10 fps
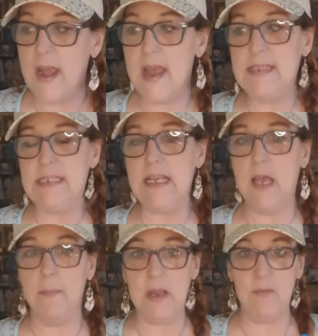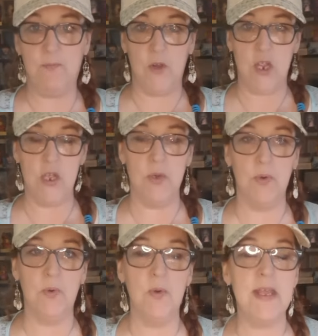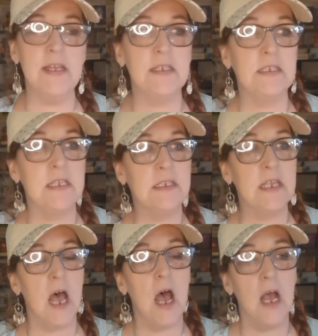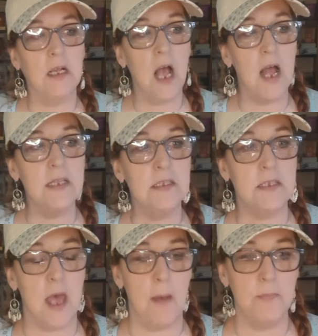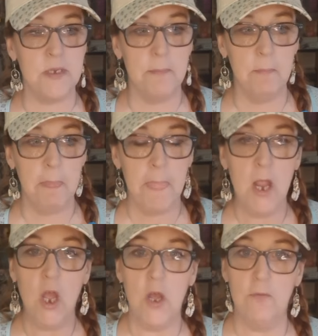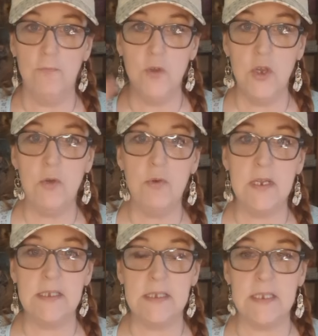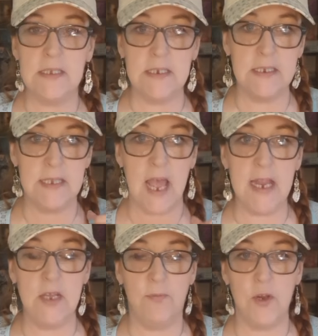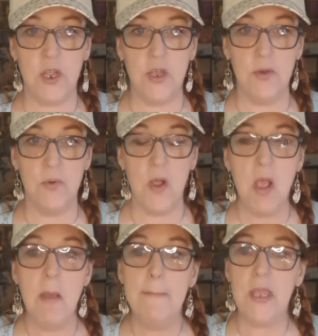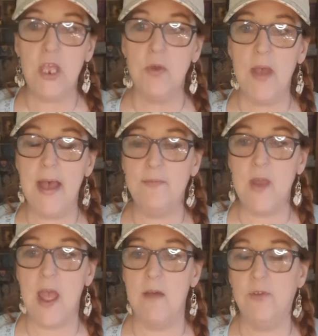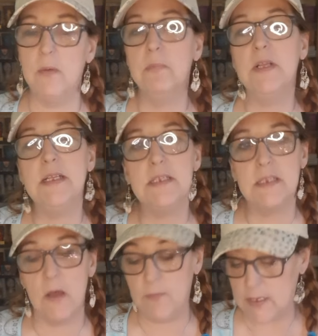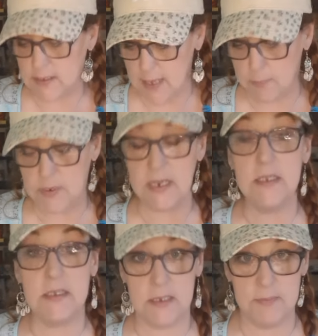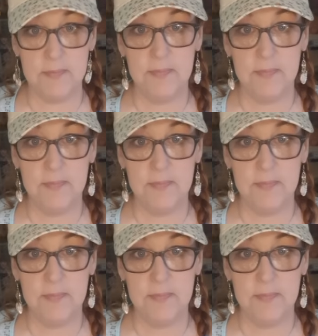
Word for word: I see coming for you is this concept of newness that's designed for you, that you have to have complete self-acceptance